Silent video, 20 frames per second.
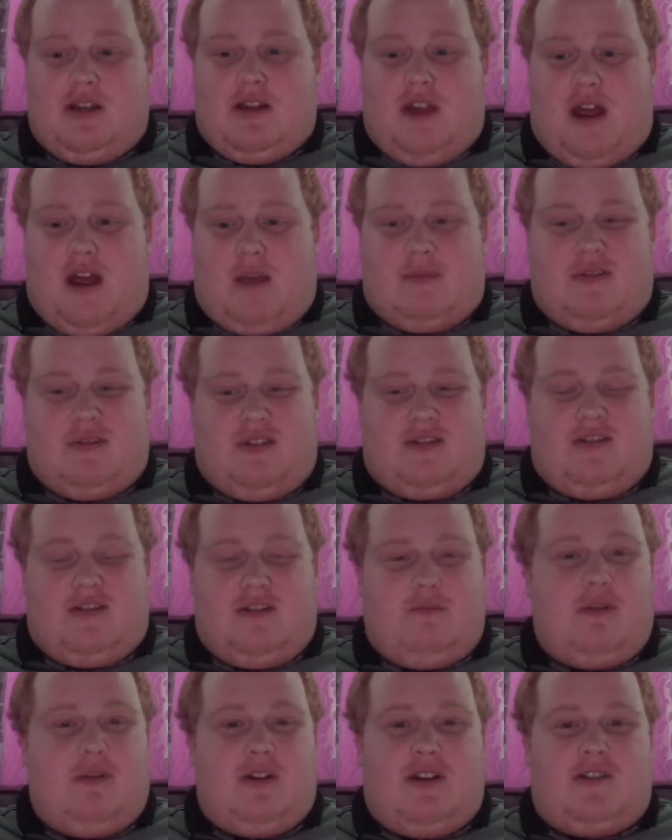So I do
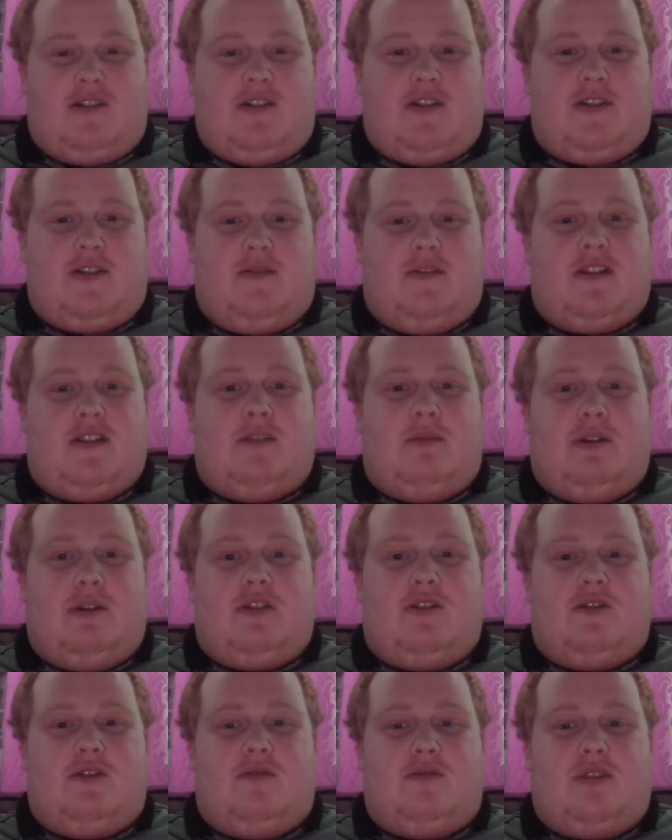apologise if it's a bit
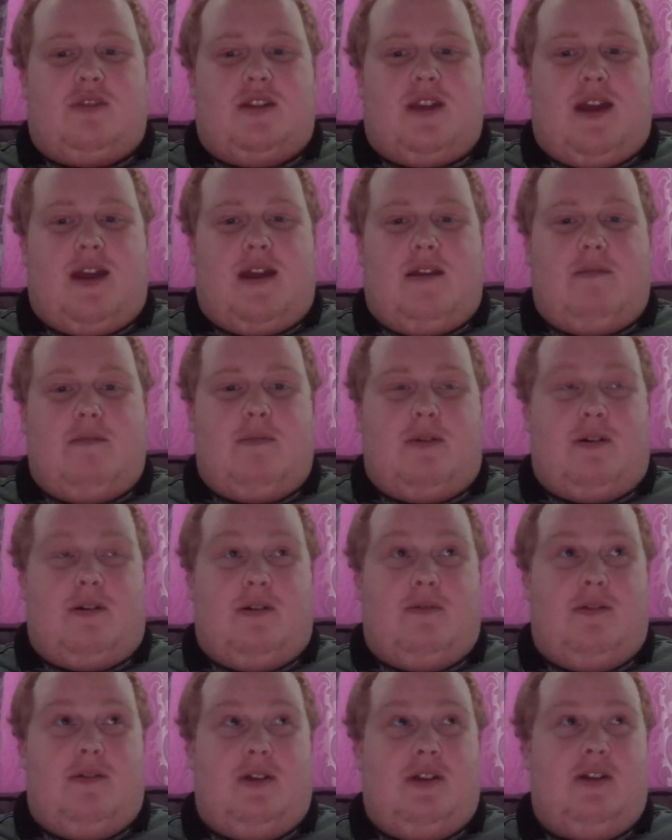short today, but
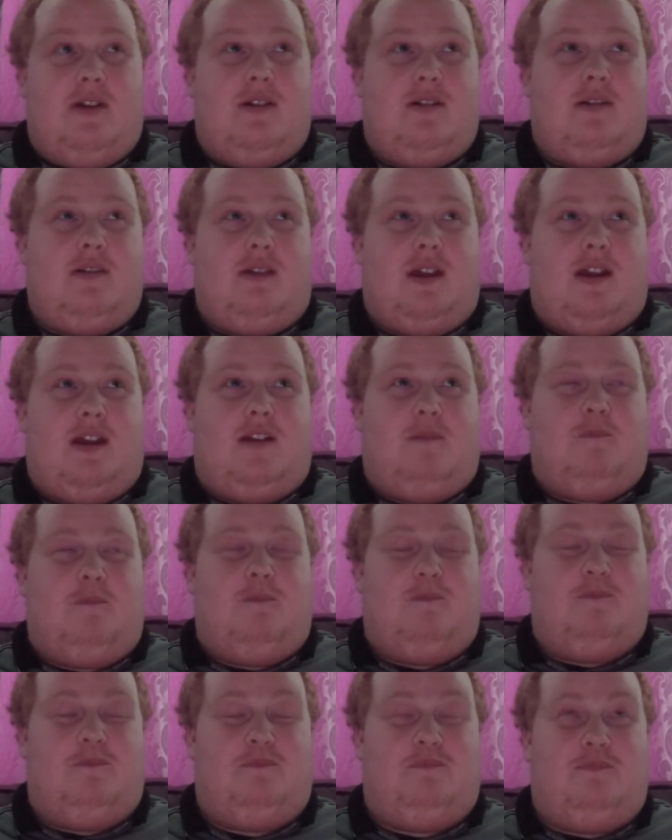
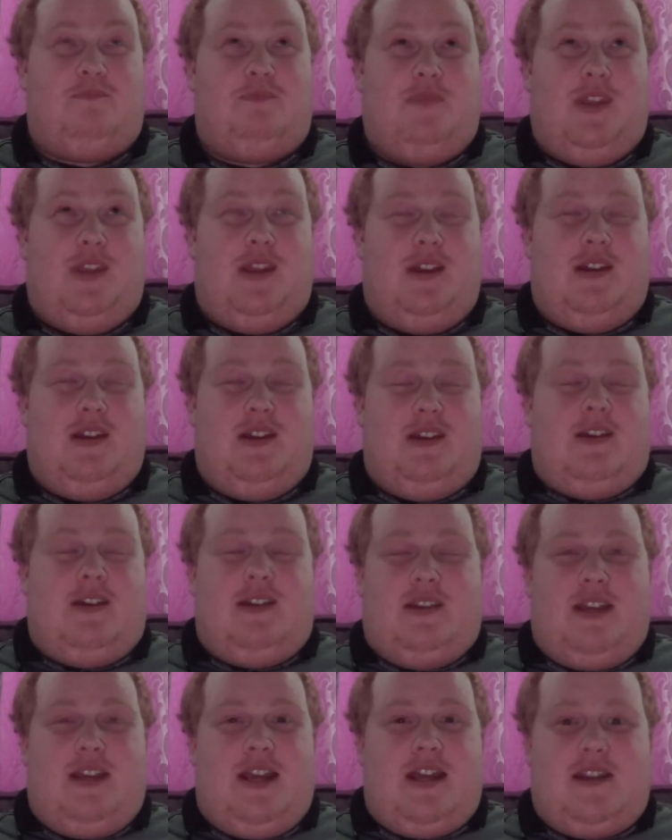
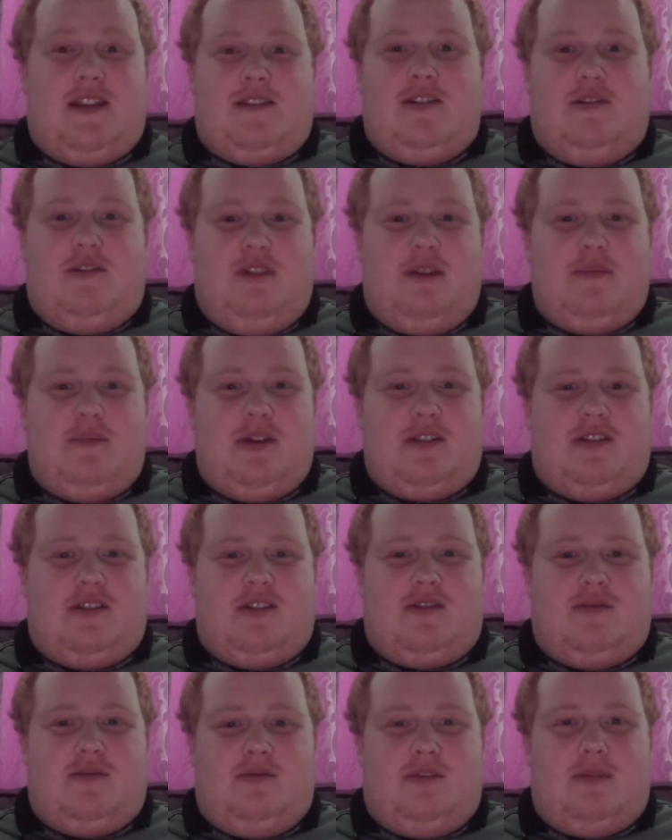yeah, there's not really much to
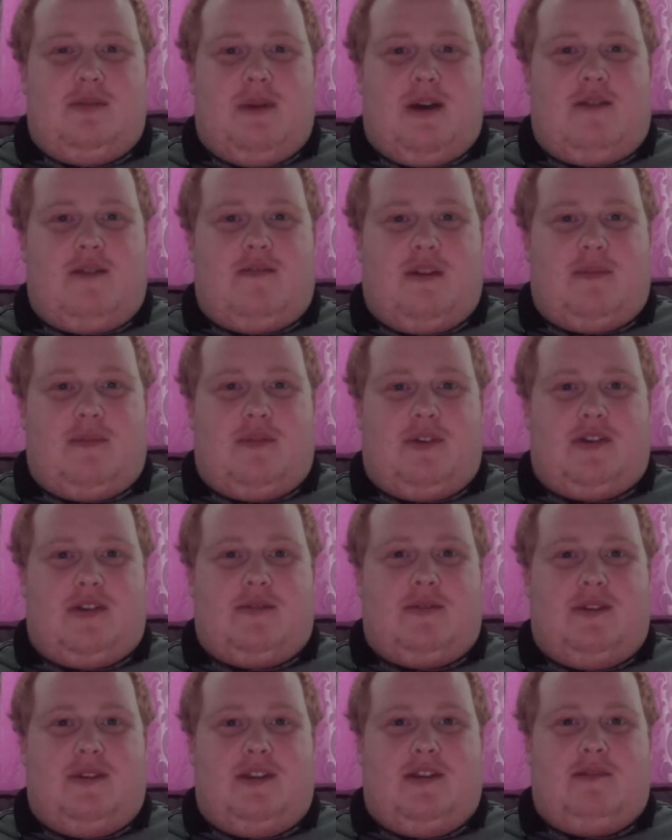talk about if I'm honest
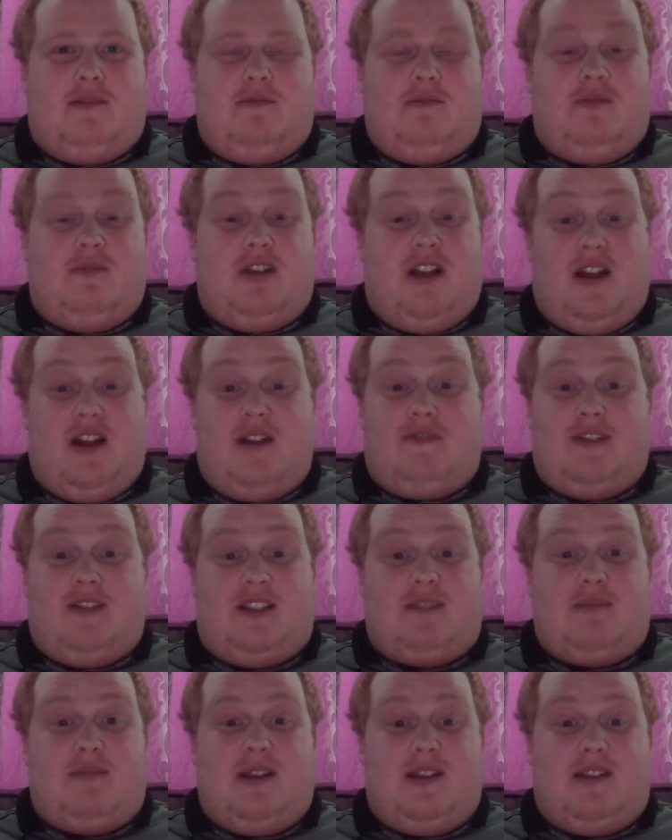with you. We kind of
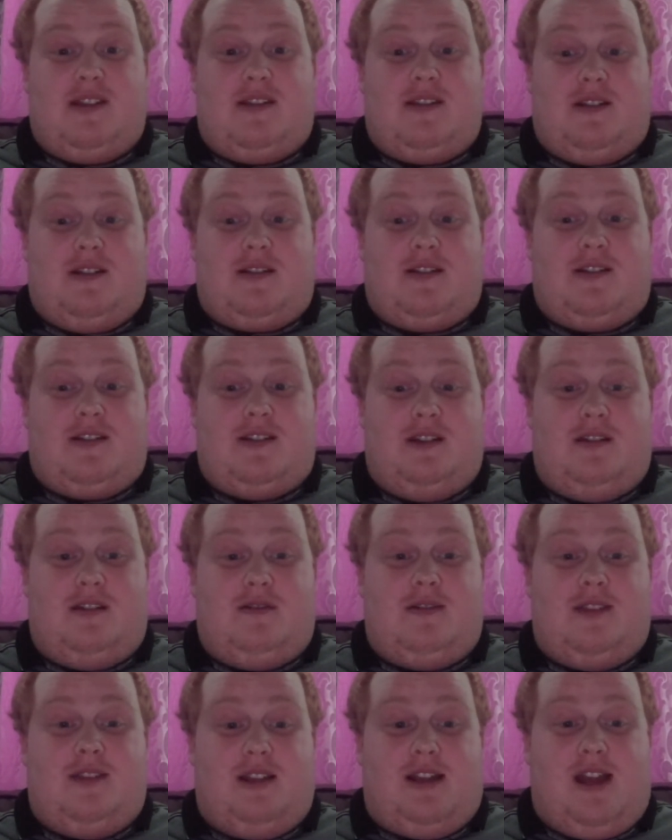expected us to
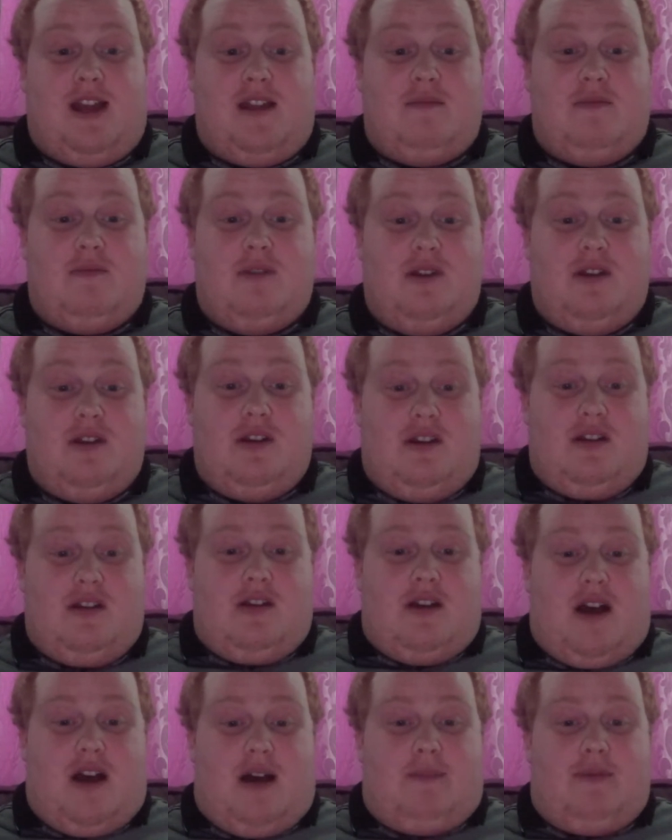lose the game.
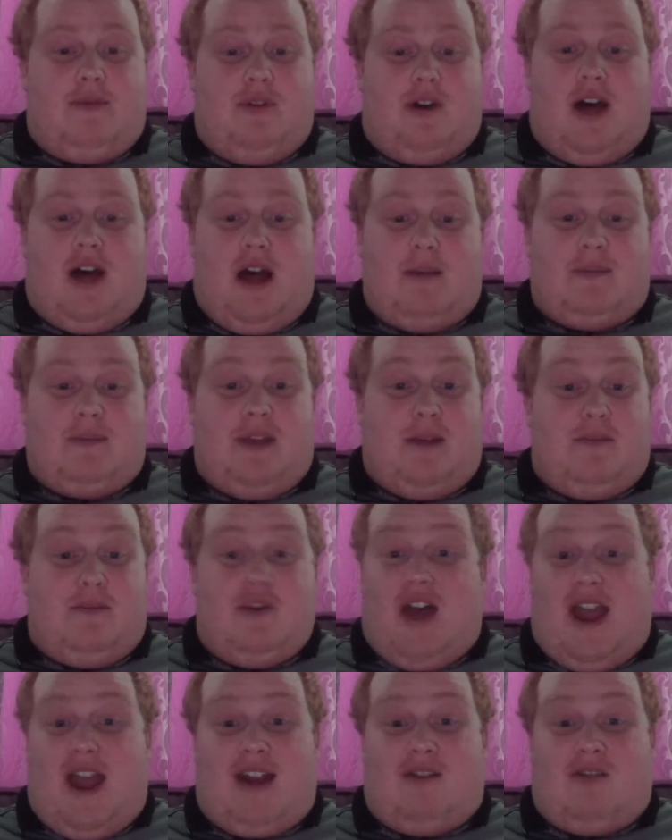I'm
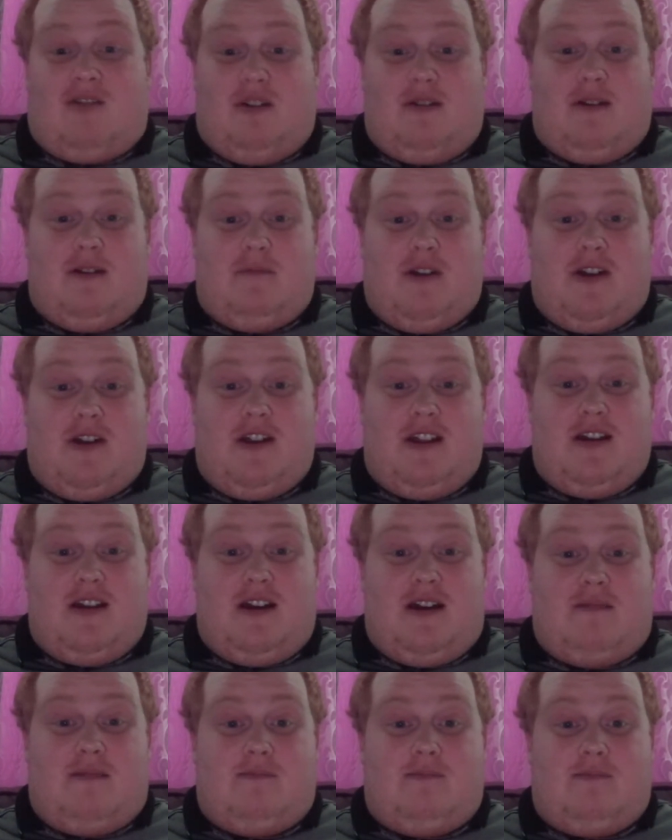not angry about it.
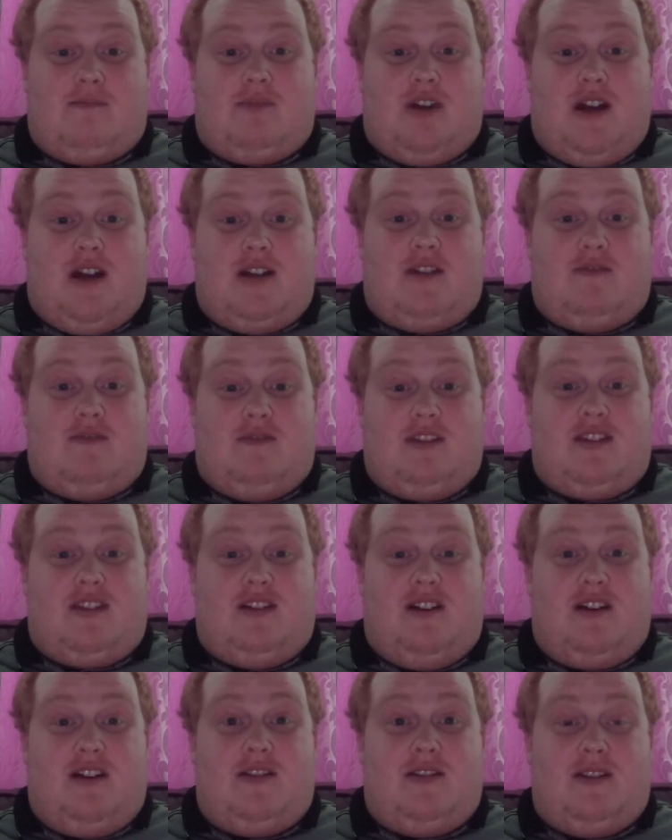I'm kind of
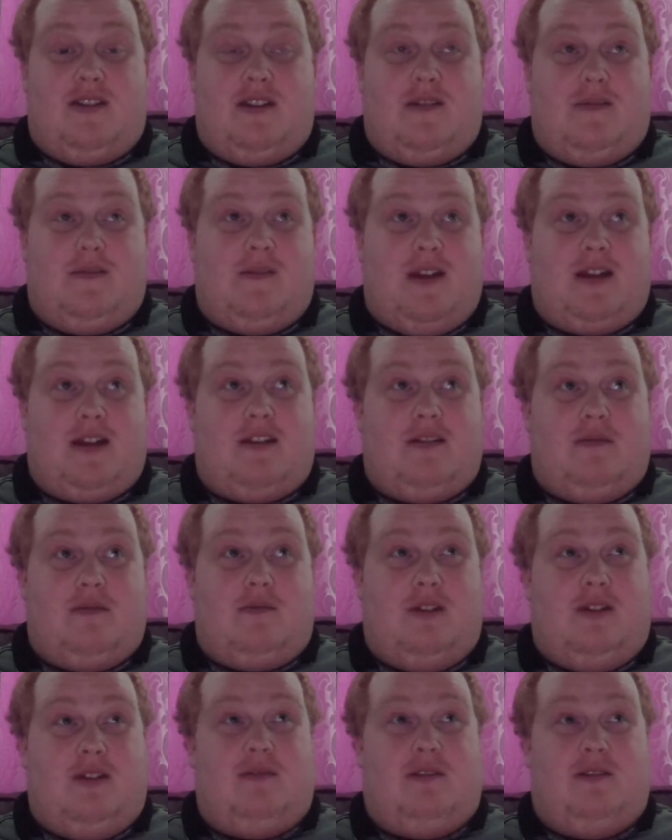resigned to the fact that
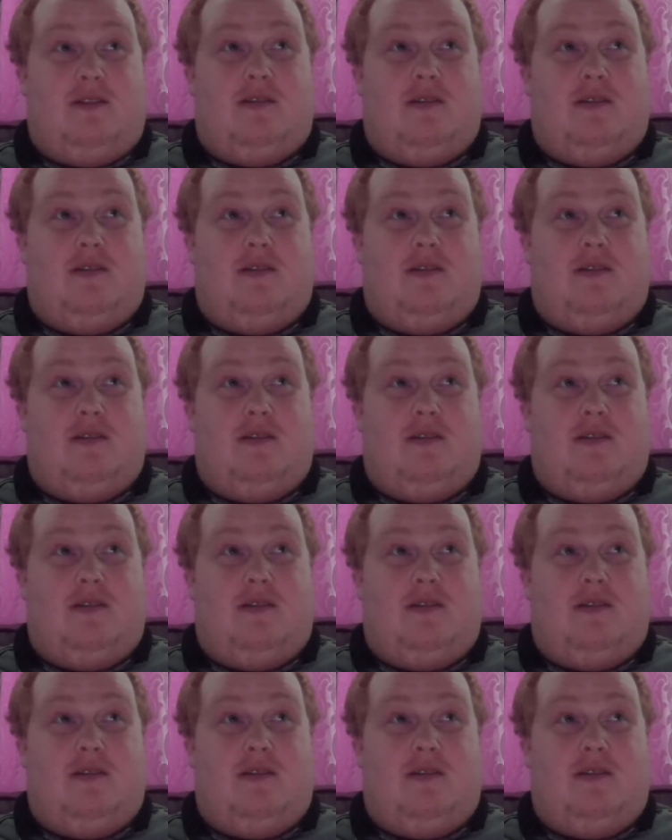we were